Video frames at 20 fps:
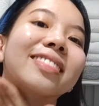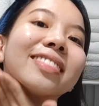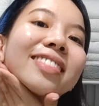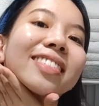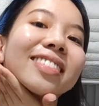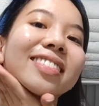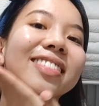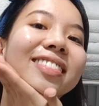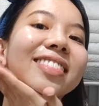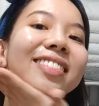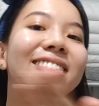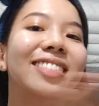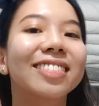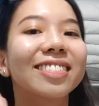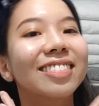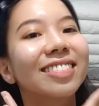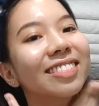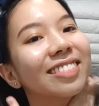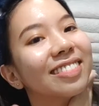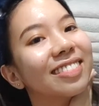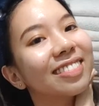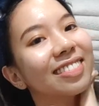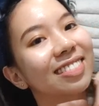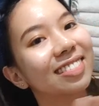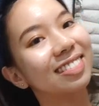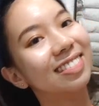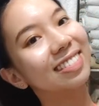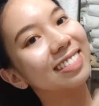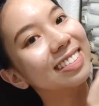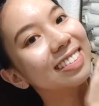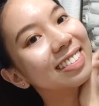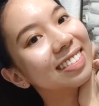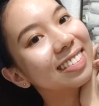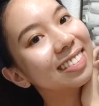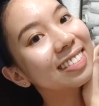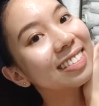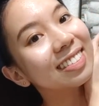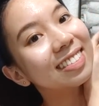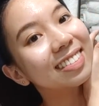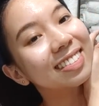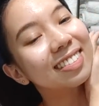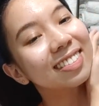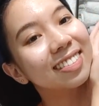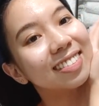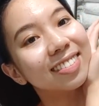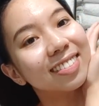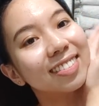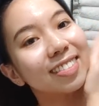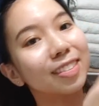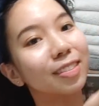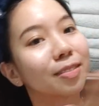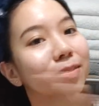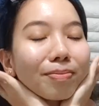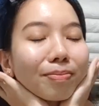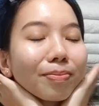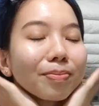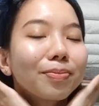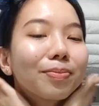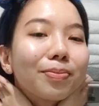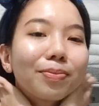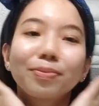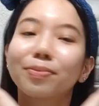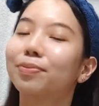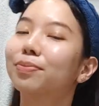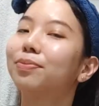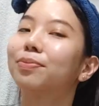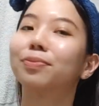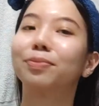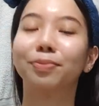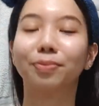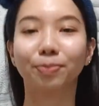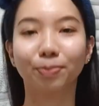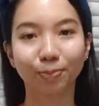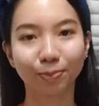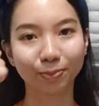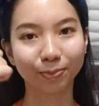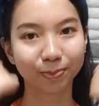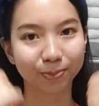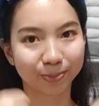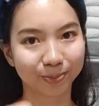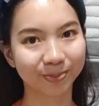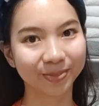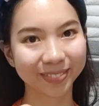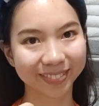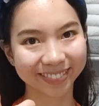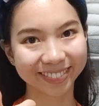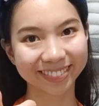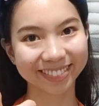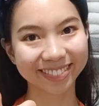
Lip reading: apply it in upwards motion. Okay, once we're done with that, let us